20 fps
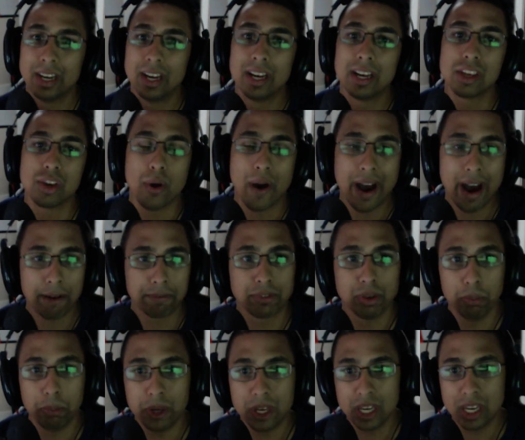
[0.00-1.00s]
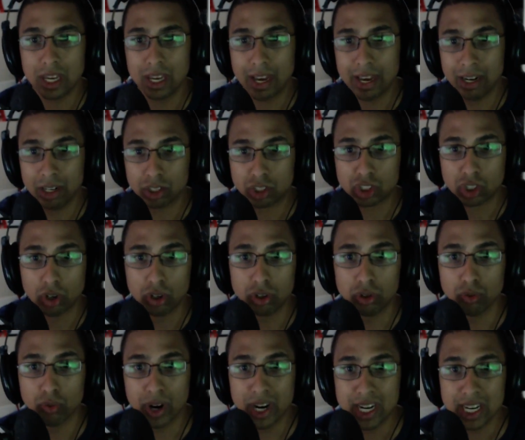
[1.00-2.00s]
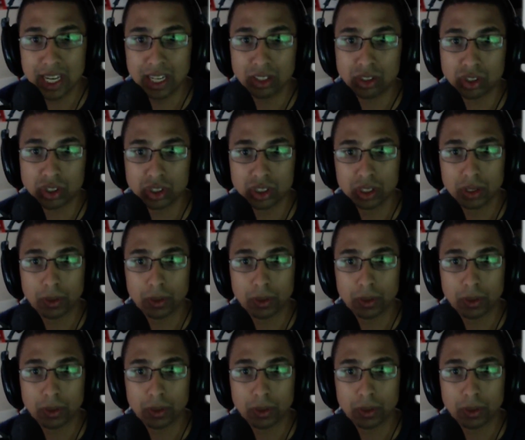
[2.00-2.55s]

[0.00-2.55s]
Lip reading: You have to be in a certain radius